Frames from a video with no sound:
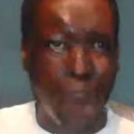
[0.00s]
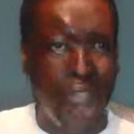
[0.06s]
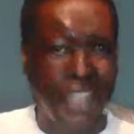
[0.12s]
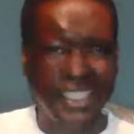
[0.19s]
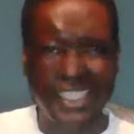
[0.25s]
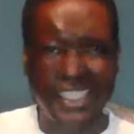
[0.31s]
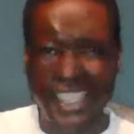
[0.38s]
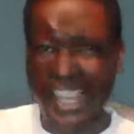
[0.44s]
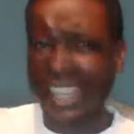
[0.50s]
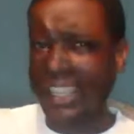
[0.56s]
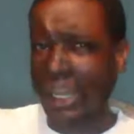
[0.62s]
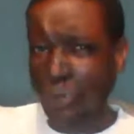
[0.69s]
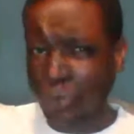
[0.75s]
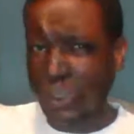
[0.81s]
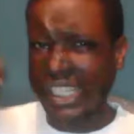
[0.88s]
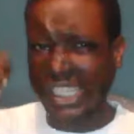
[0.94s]
and say
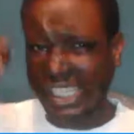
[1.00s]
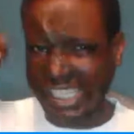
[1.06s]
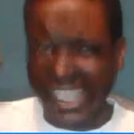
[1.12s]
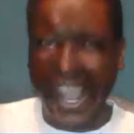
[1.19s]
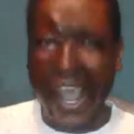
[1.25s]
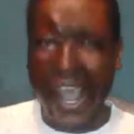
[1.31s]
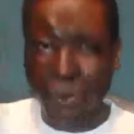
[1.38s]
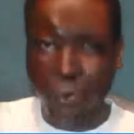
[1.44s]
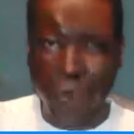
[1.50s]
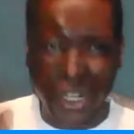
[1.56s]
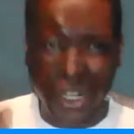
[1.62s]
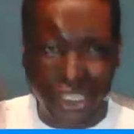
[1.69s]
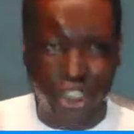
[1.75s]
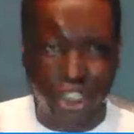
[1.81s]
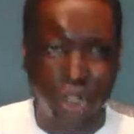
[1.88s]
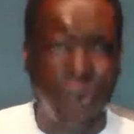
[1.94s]
that we stand
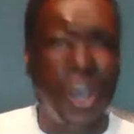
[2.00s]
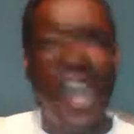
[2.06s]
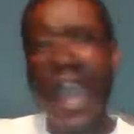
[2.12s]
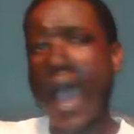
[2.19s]
with you